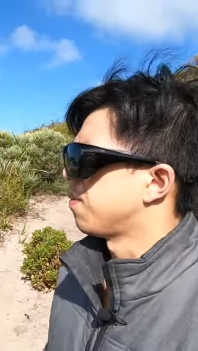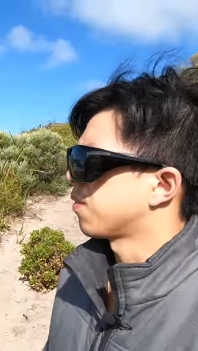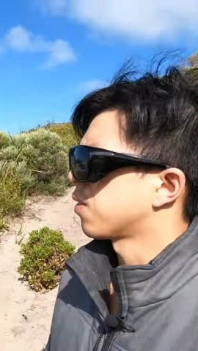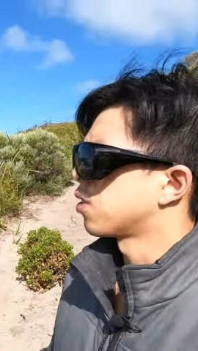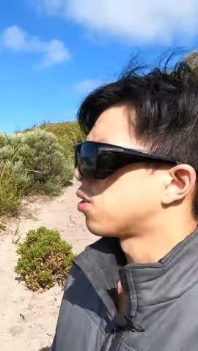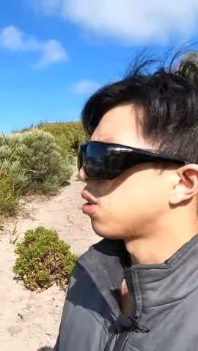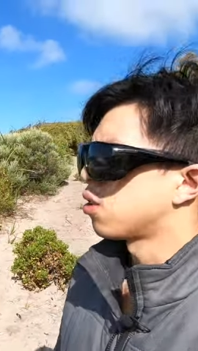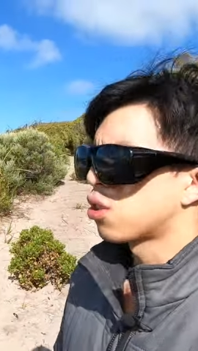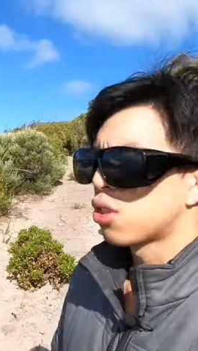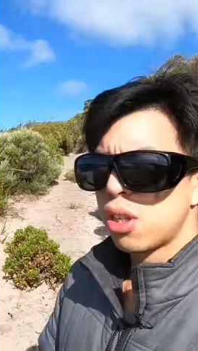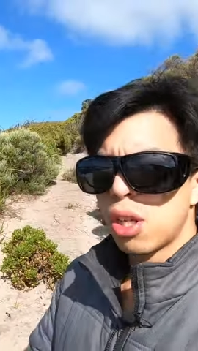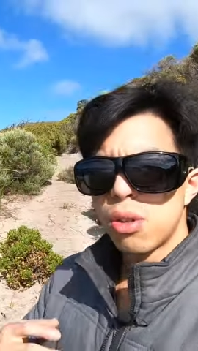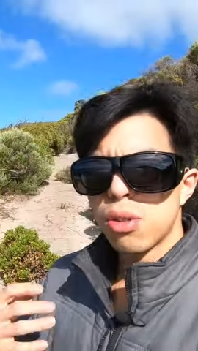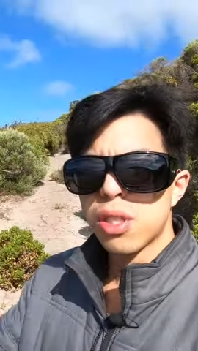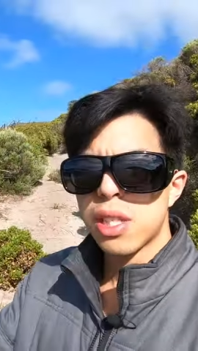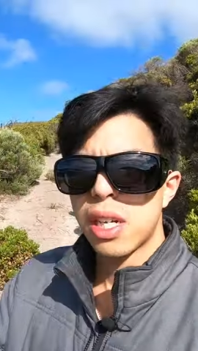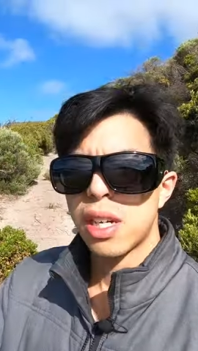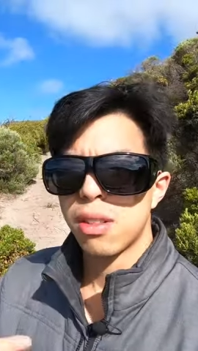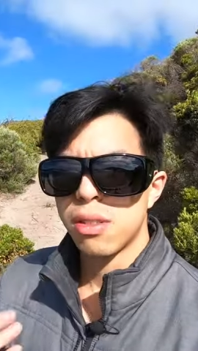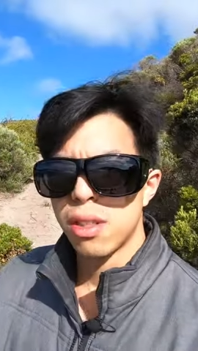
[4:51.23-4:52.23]
So it slows
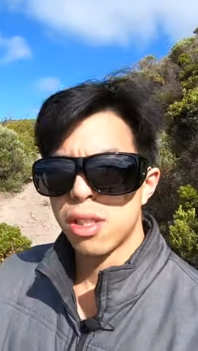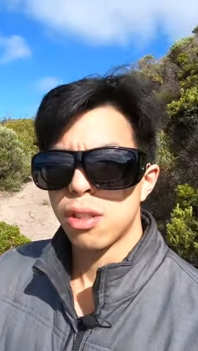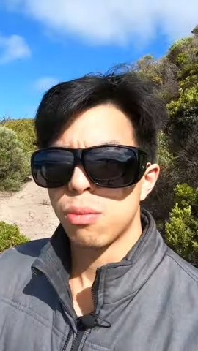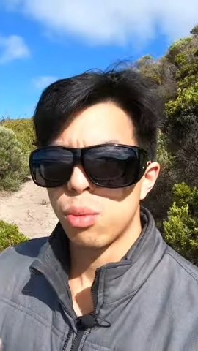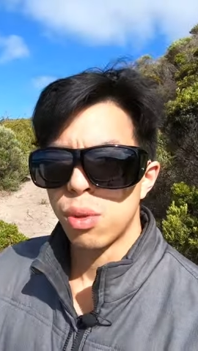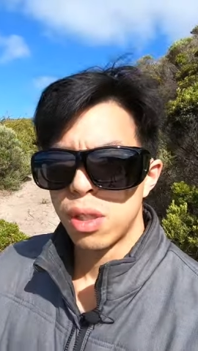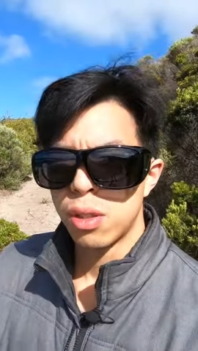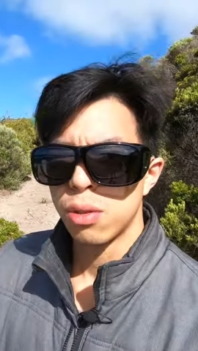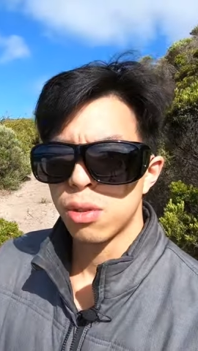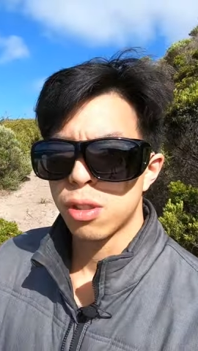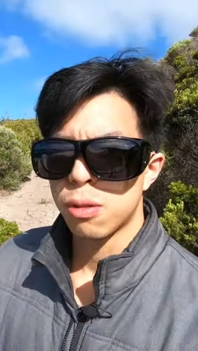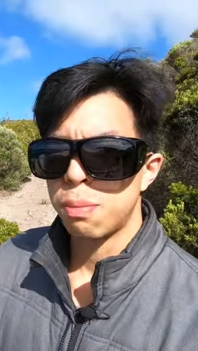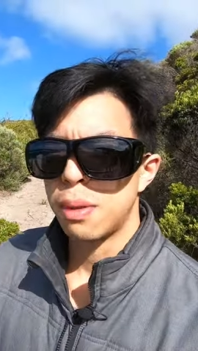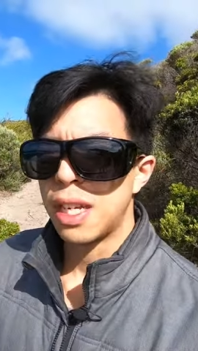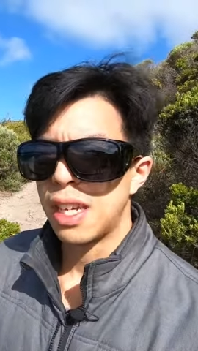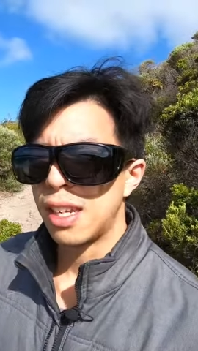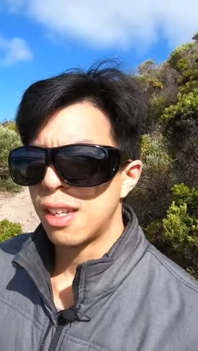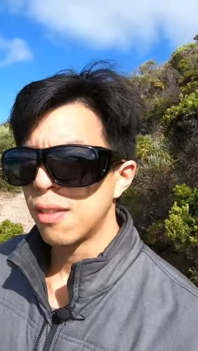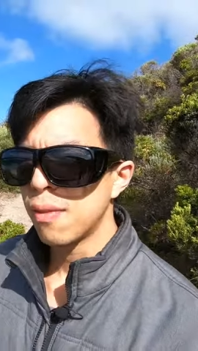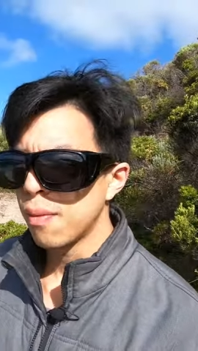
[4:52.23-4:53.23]
down the wheel
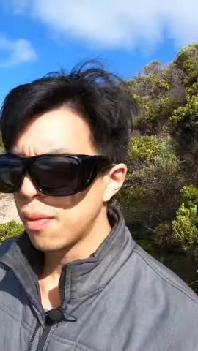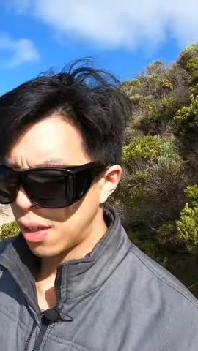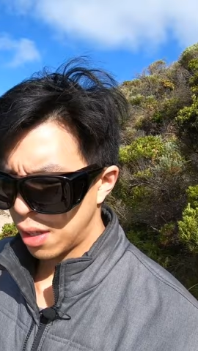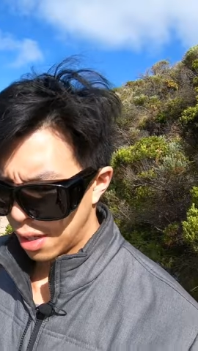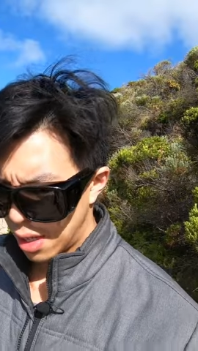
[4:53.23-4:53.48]
spin,